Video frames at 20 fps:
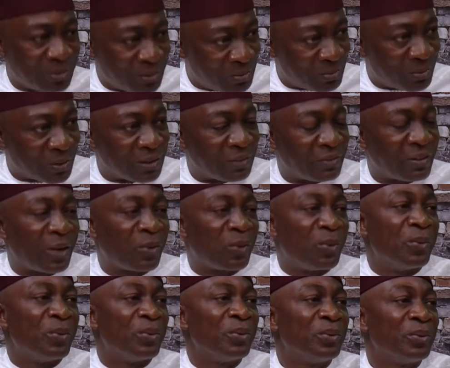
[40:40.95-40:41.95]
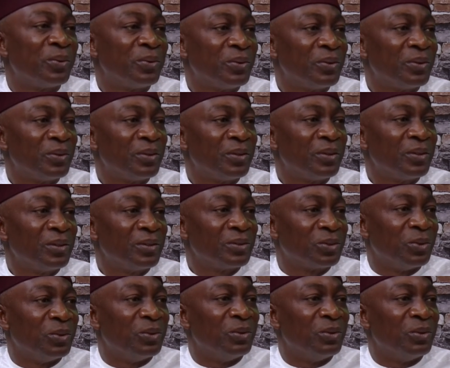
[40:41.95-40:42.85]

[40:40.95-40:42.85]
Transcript: whatever. Co. So